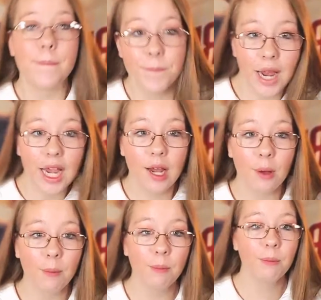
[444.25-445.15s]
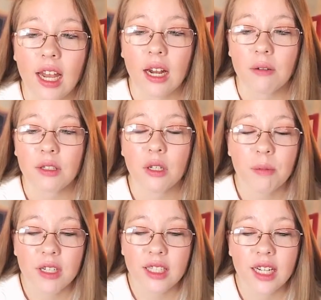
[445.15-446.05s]
Bam. And I was
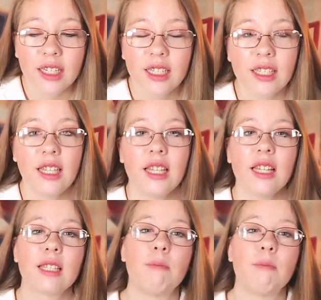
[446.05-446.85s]
super excited to see this.